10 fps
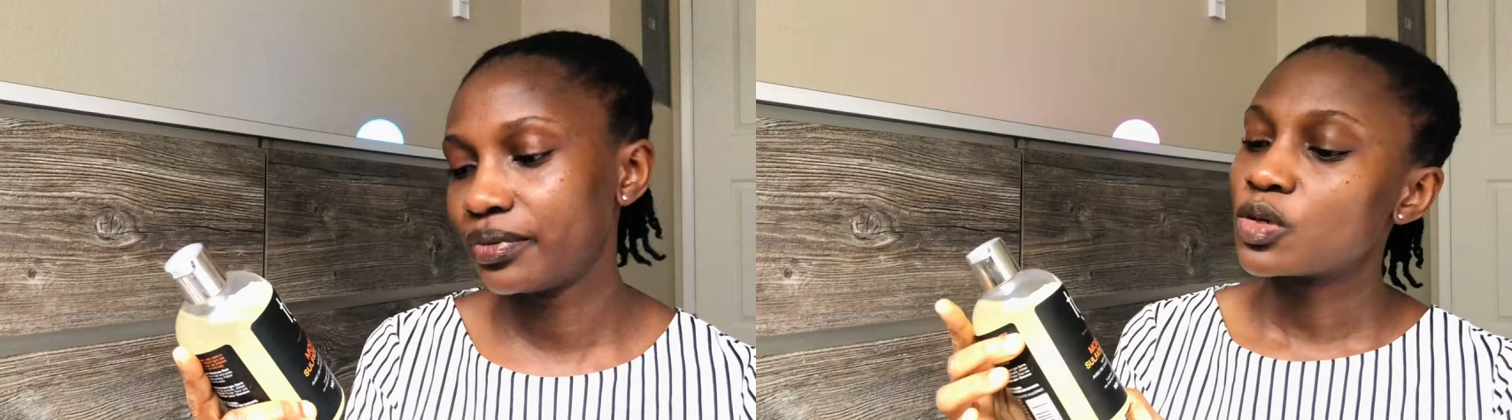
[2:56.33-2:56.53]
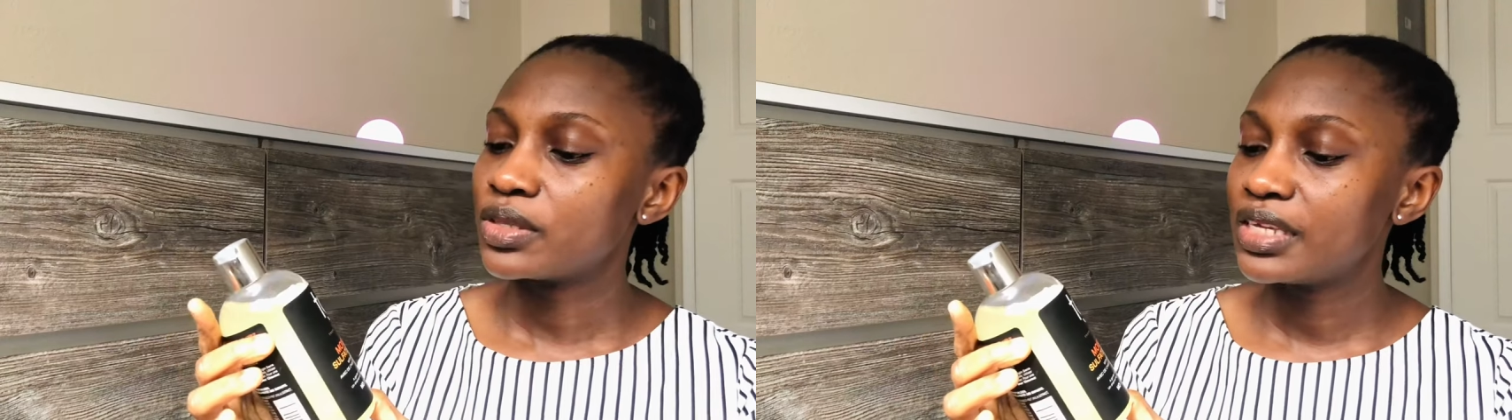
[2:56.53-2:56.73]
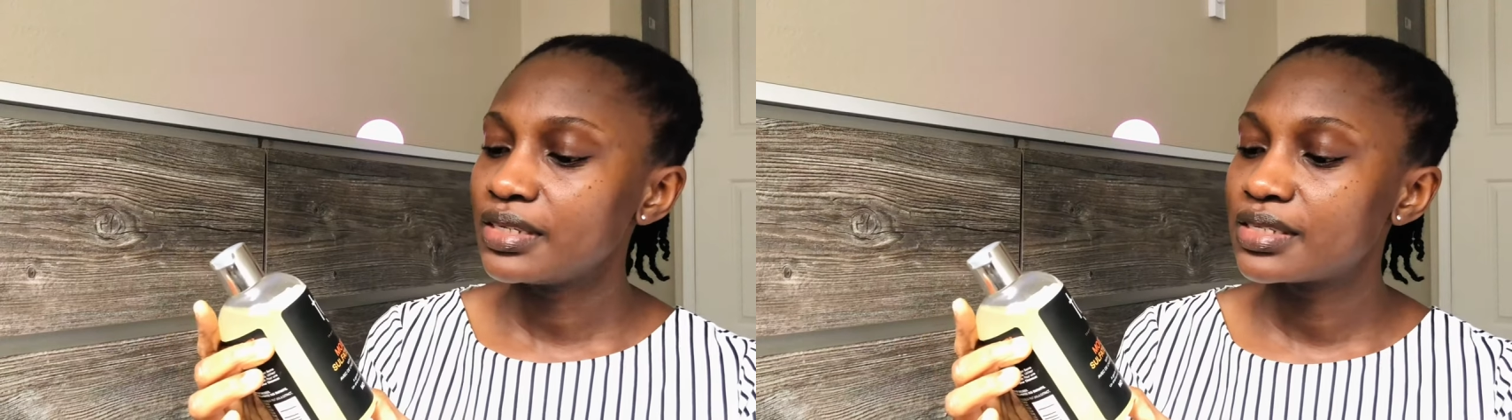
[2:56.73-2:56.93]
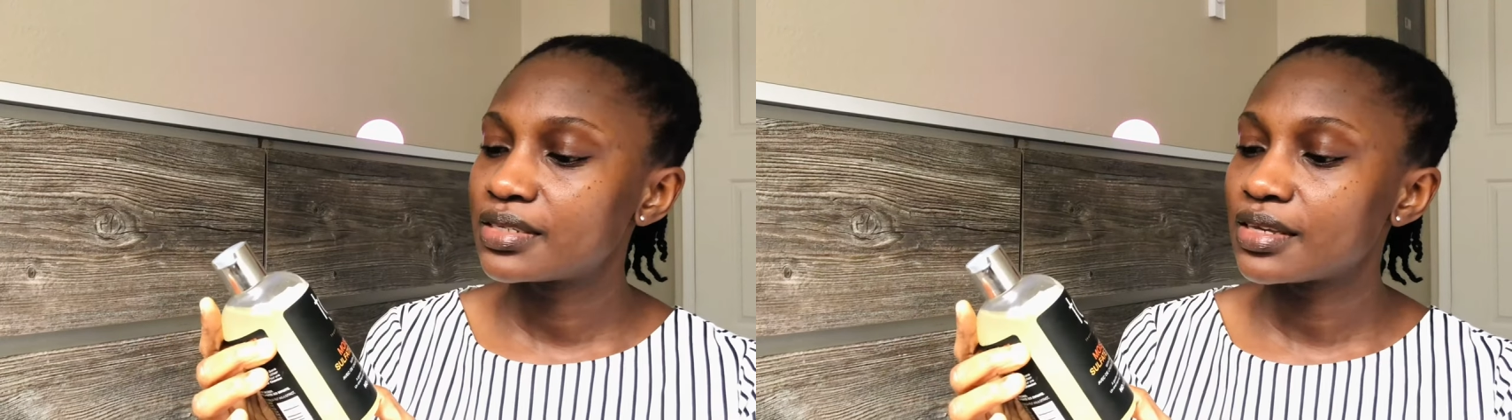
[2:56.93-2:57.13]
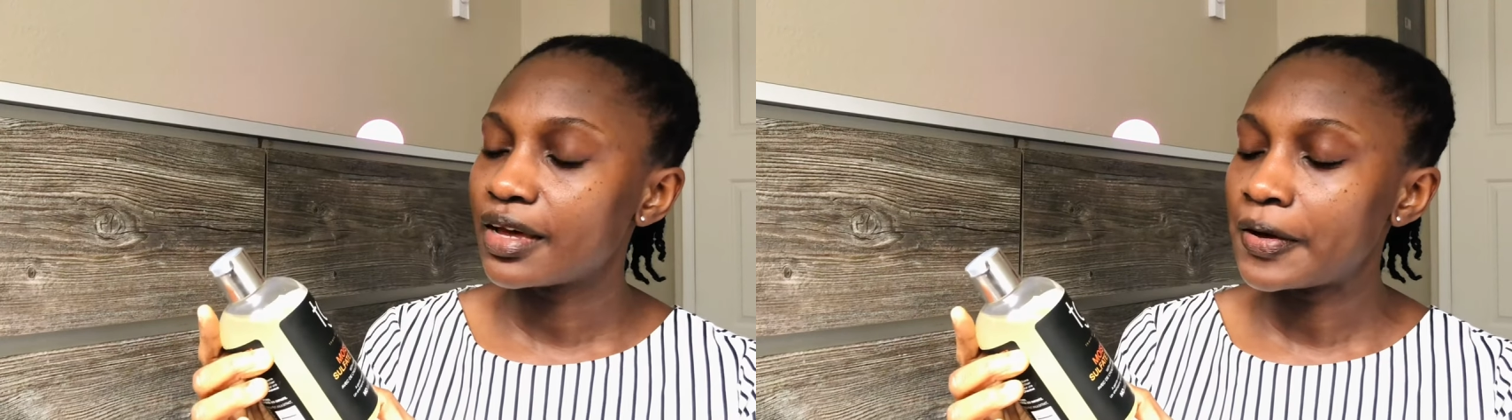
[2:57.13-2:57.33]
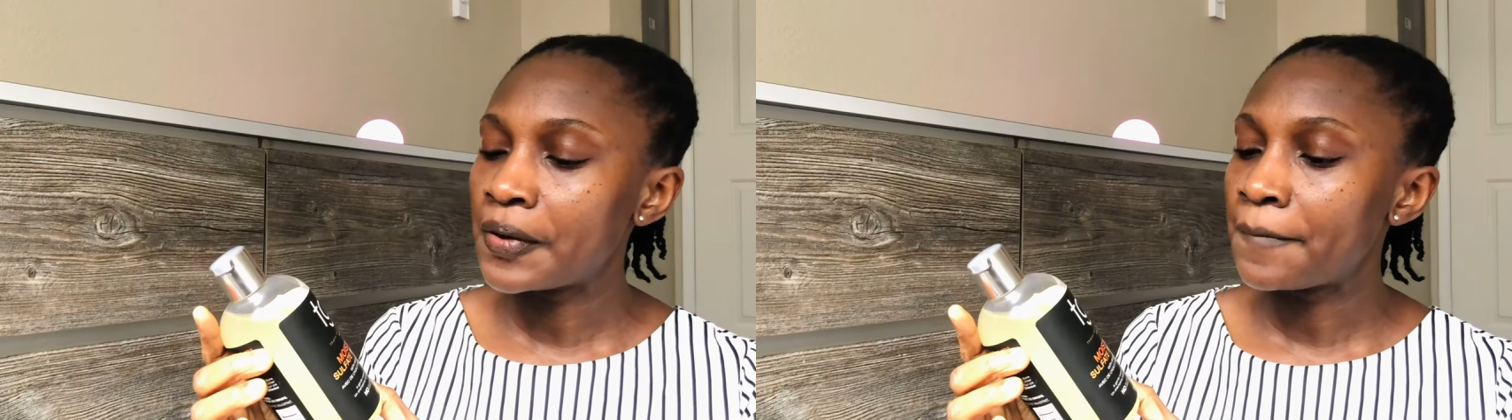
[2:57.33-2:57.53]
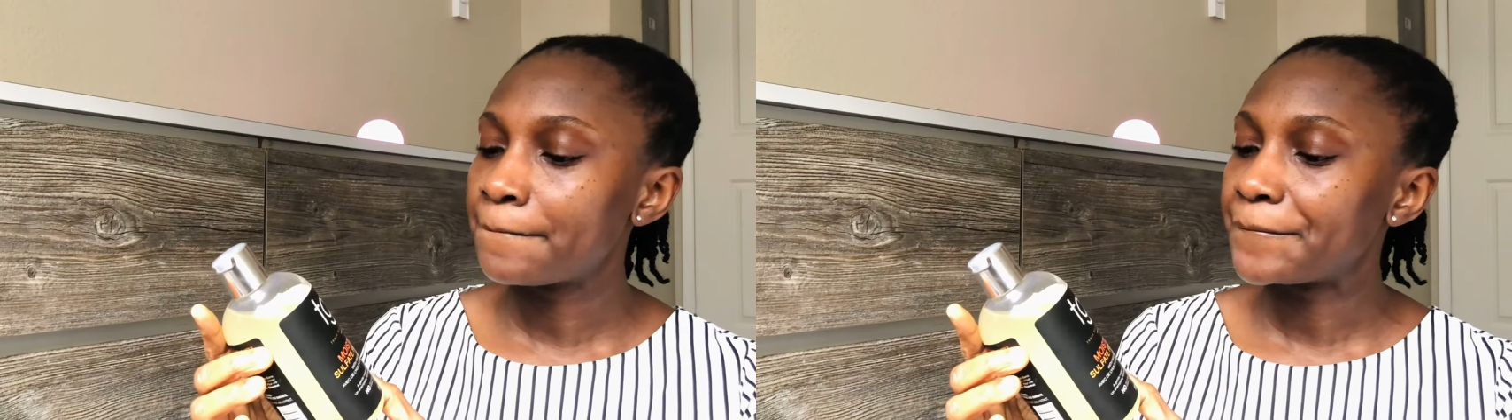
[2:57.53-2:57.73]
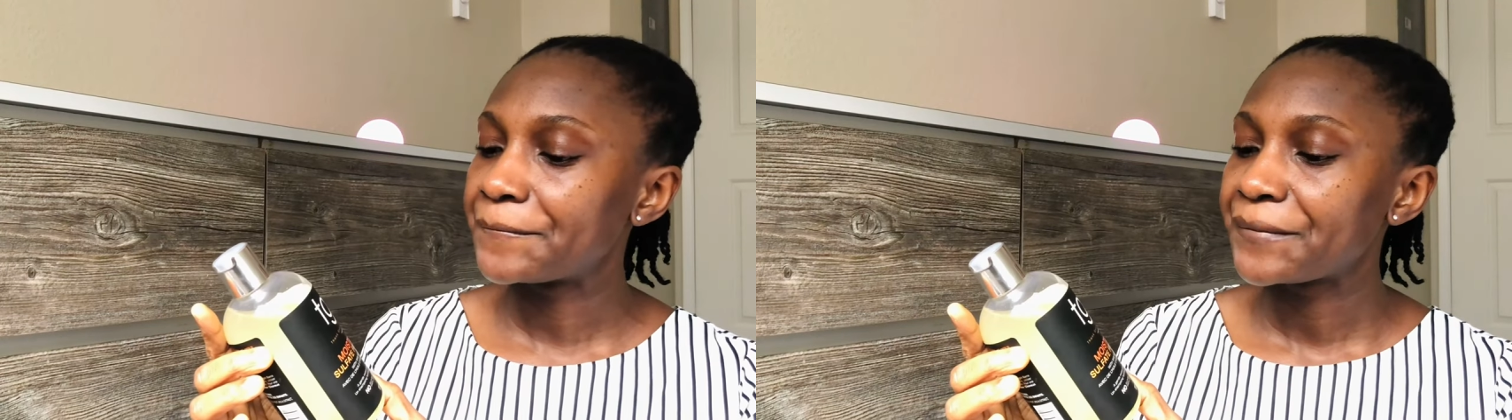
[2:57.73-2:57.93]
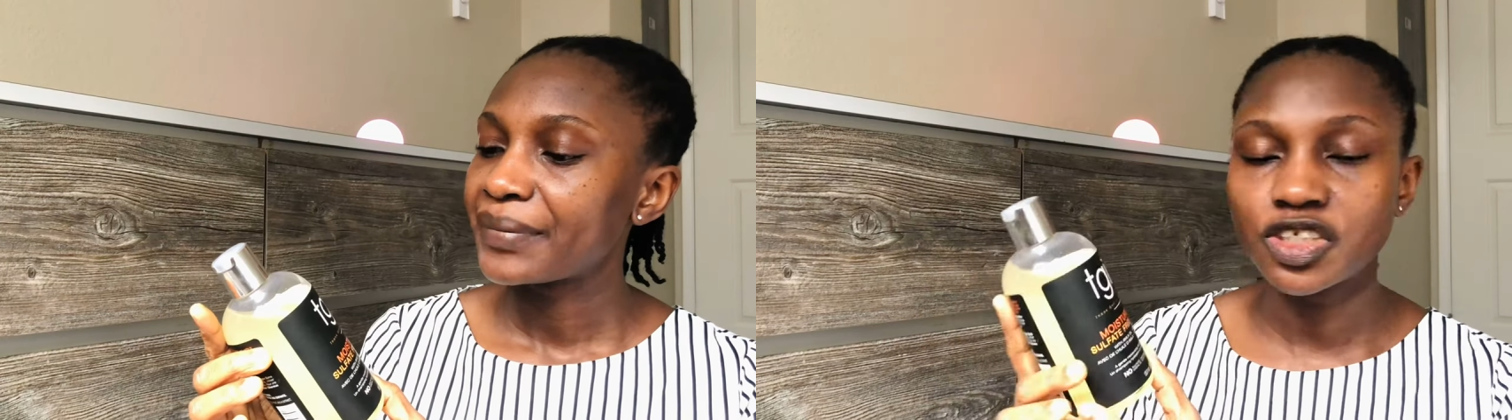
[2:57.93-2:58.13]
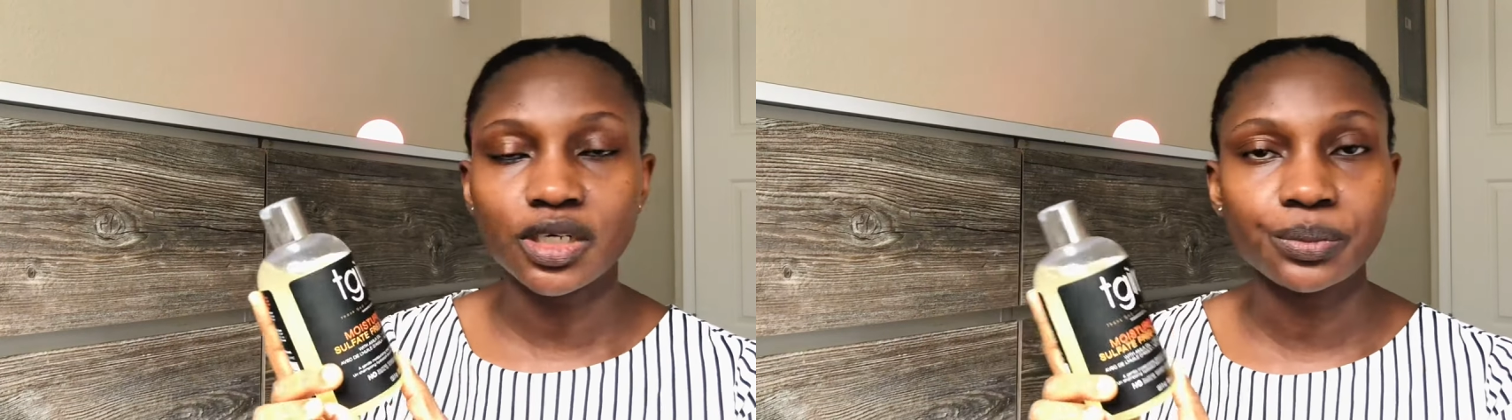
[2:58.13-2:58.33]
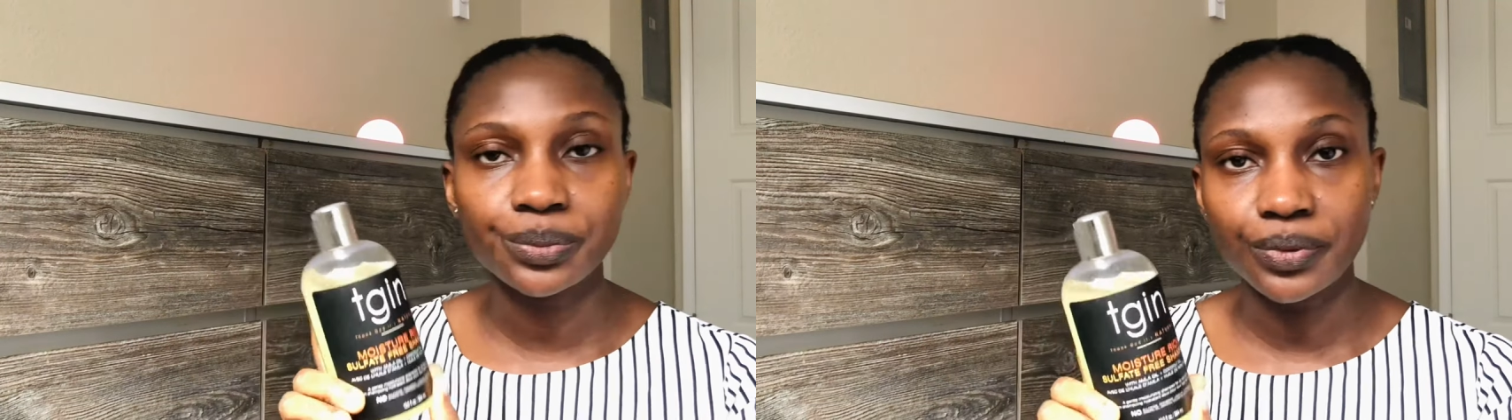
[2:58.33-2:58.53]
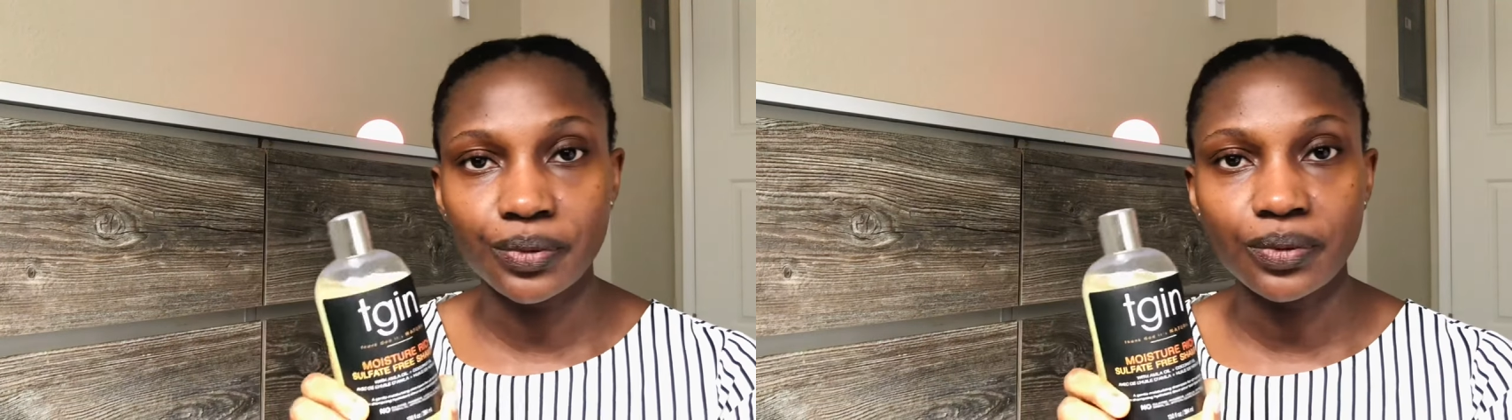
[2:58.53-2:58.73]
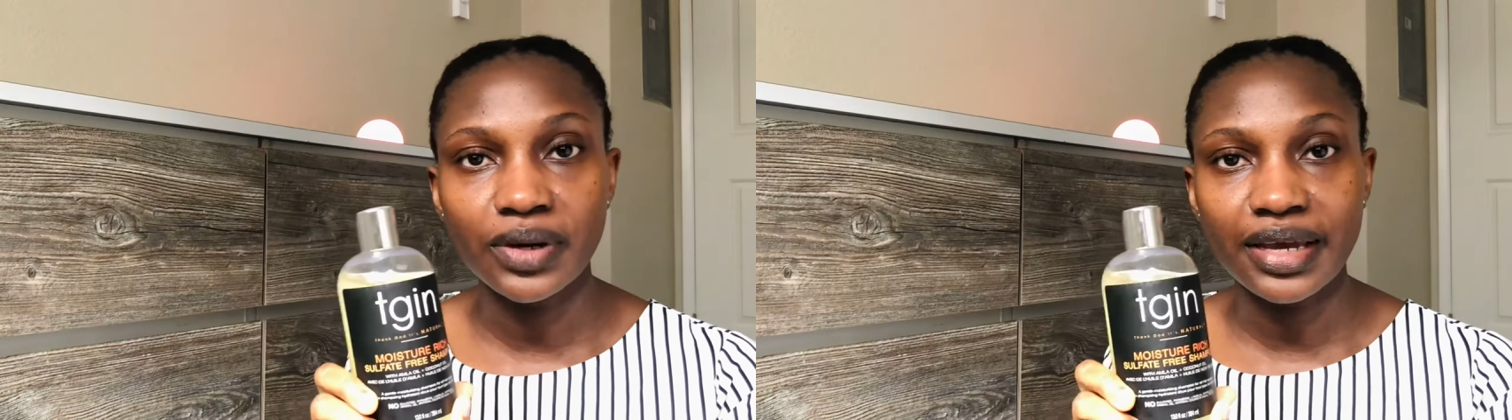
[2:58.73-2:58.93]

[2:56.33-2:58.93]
So this shampoo